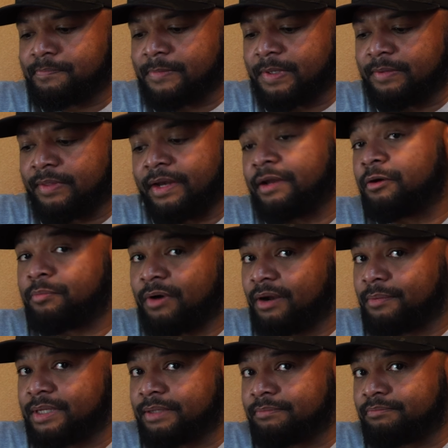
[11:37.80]
then he'll
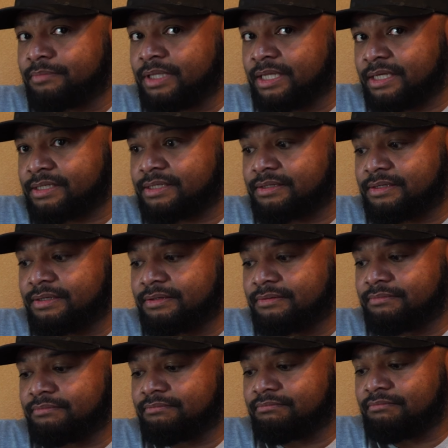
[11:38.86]
probably list
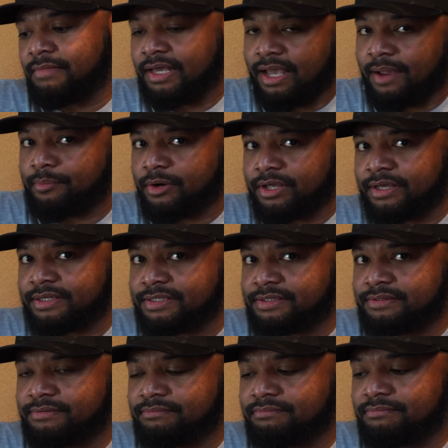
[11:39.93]
the Capra
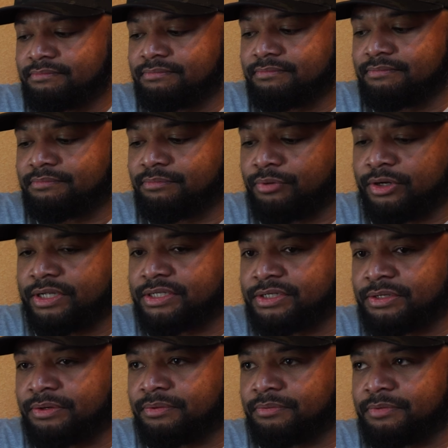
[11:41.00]
kits pretty
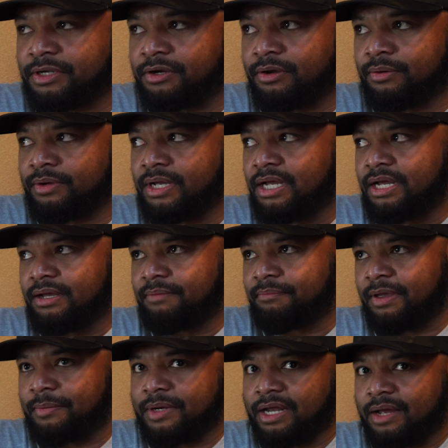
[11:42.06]
soon.
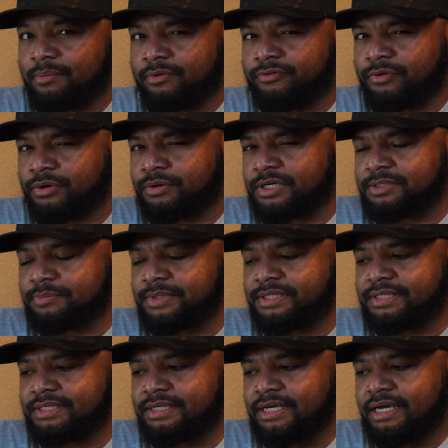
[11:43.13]
Maybe not before
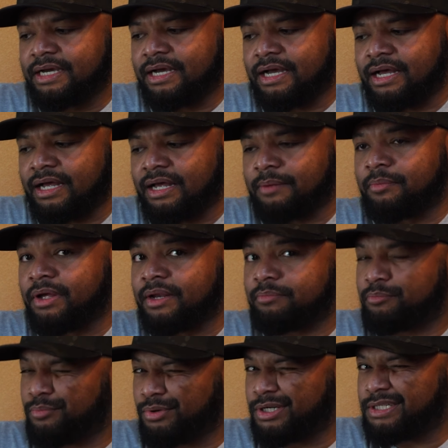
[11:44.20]
Christmas, but
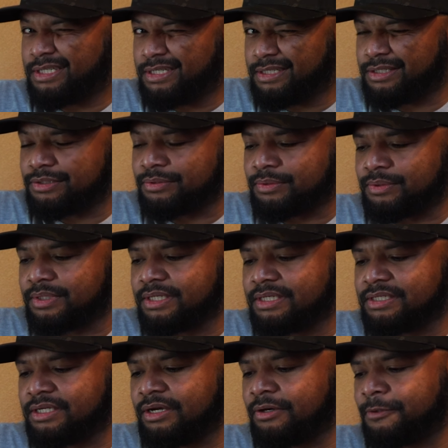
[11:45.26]
pretty soon.
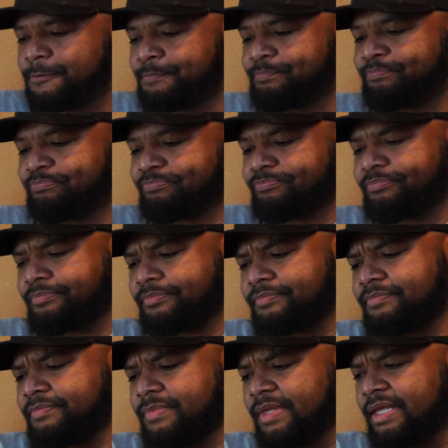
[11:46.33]
So
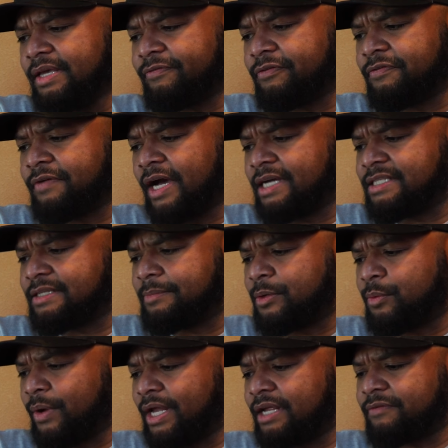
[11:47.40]
if you guys have
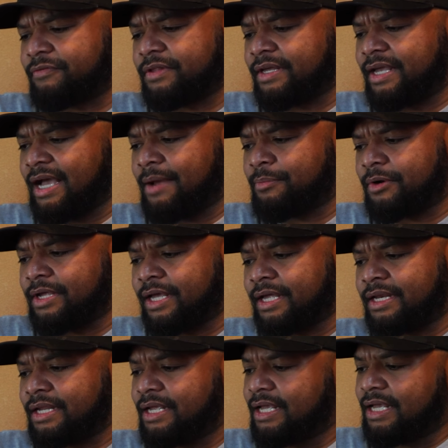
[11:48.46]
been waiting for the Capra
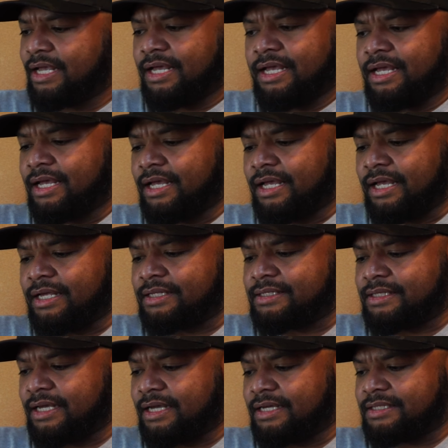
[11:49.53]
kit,
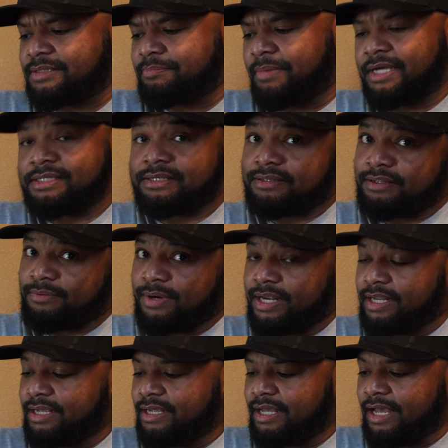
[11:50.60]
it's basically
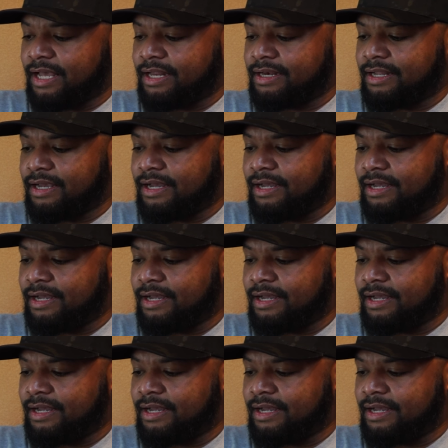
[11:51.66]
ready, and